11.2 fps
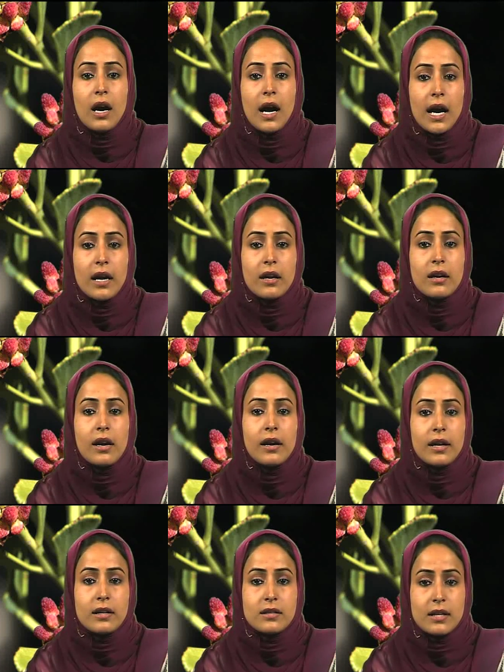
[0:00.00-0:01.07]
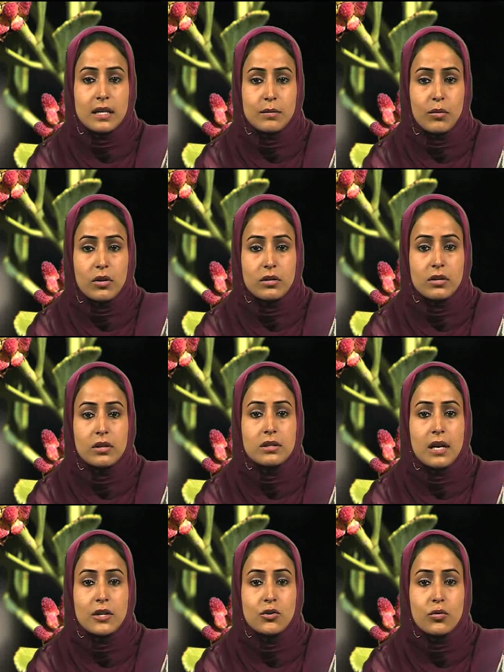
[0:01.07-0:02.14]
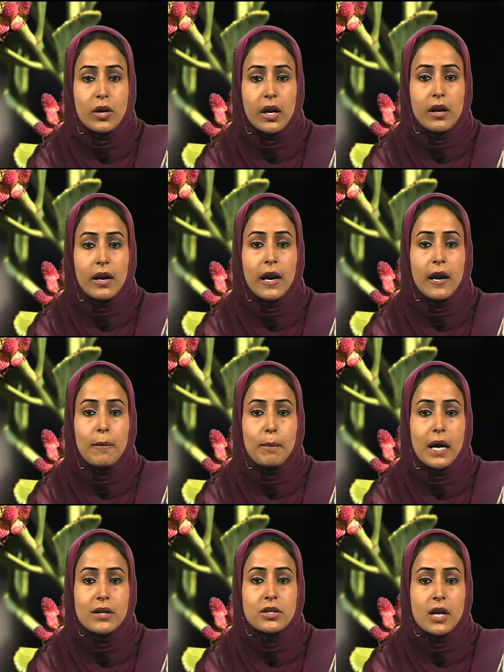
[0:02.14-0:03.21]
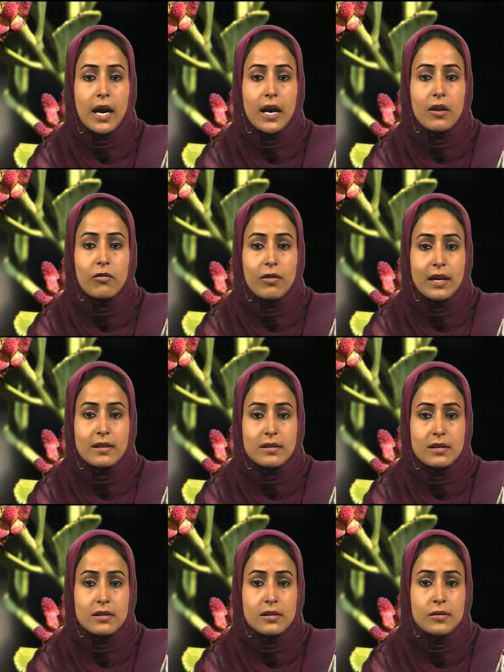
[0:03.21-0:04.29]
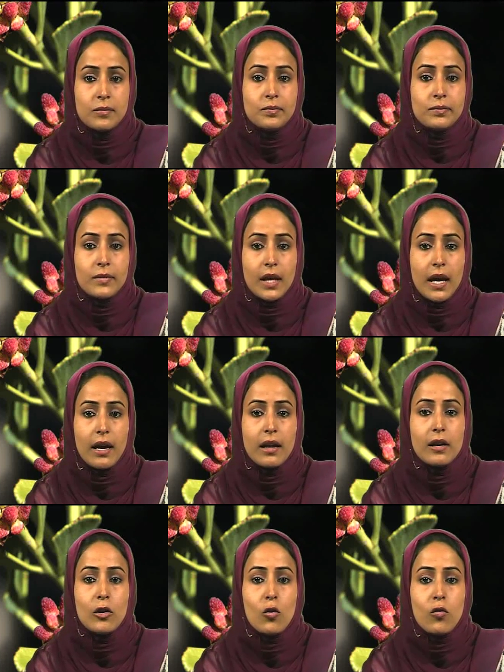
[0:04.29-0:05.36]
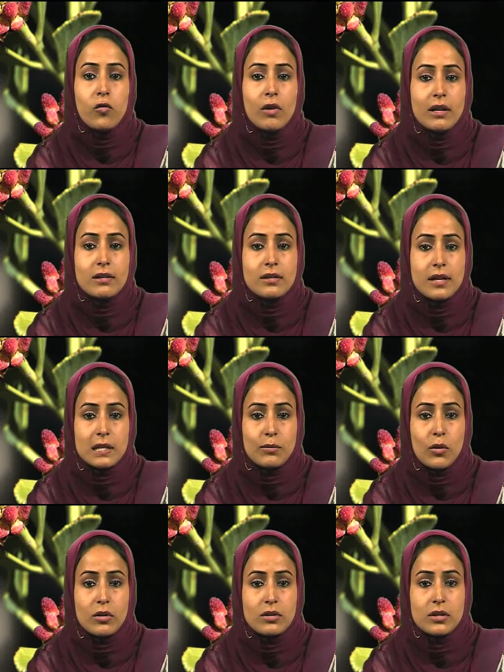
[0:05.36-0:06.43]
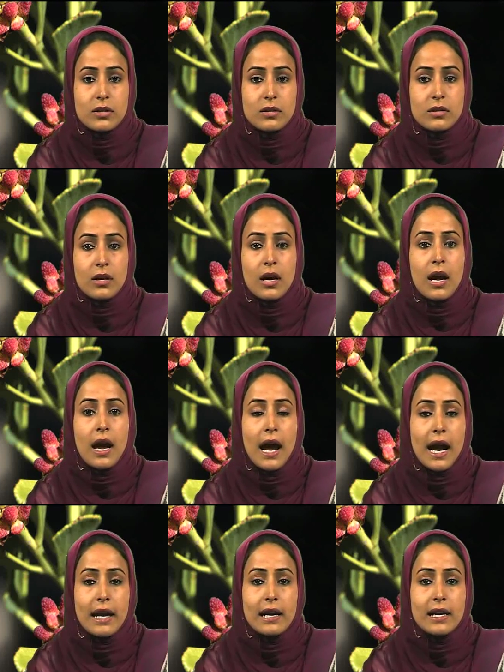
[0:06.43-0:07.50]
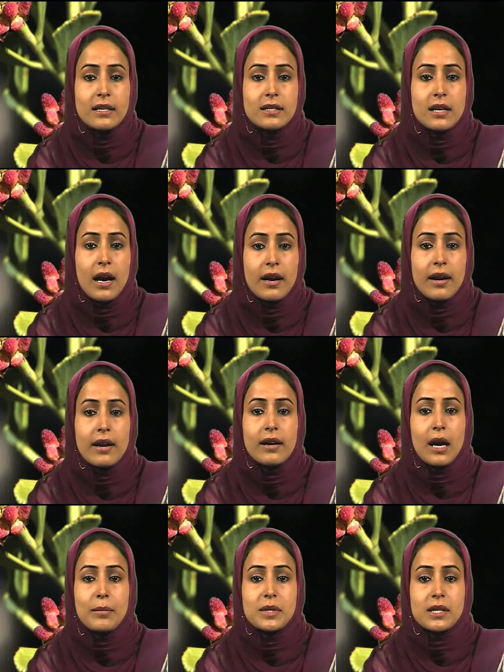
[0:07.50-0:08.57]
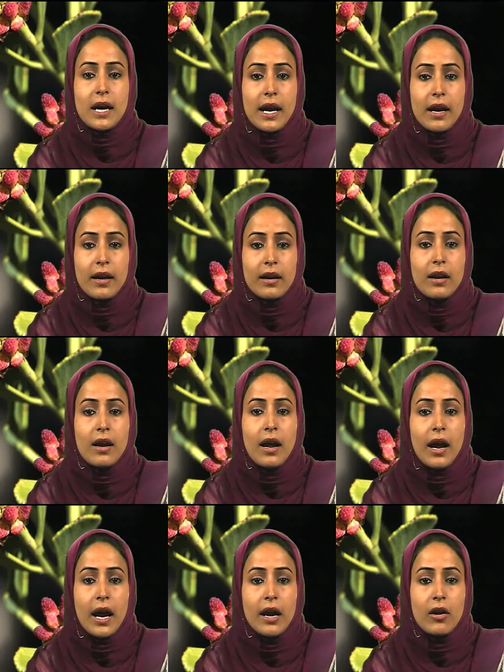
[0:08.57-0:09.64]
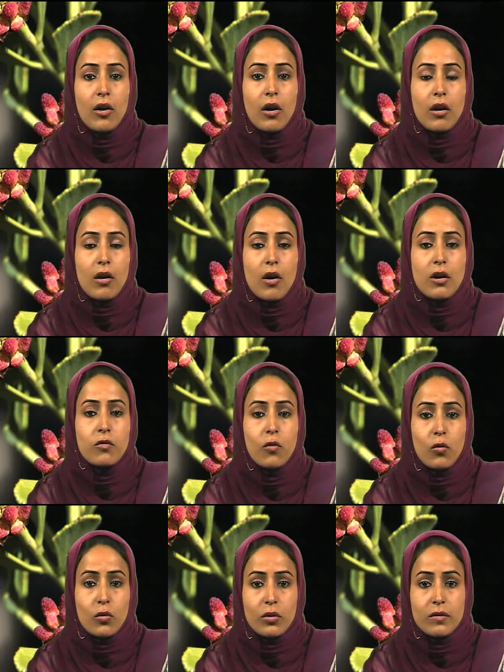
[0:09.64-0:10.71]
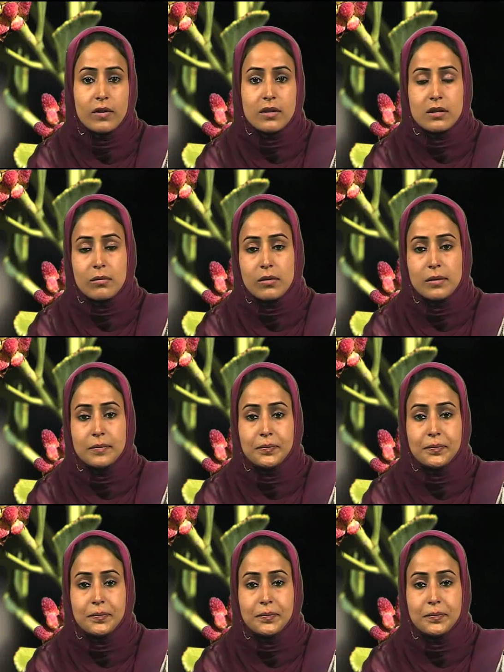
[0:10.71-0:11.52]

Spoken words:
High irradiance responses saturate at much higher fluxes than low flux responses, at least 100 times higher, and are not photoreversible.